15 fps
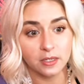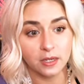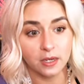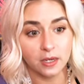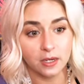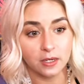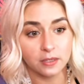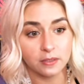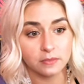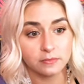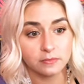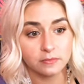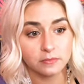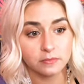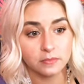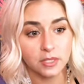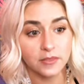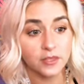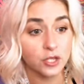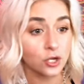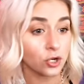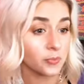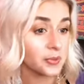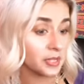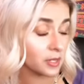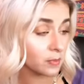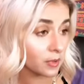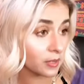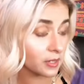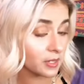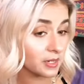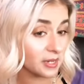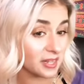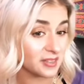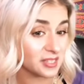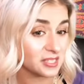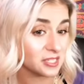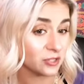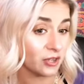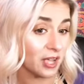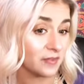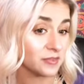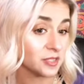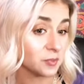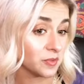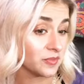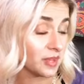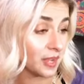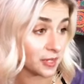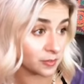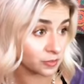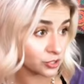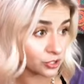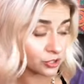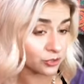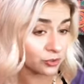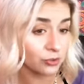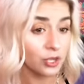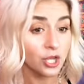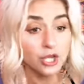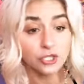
um, in the European market and they still have some of the items too.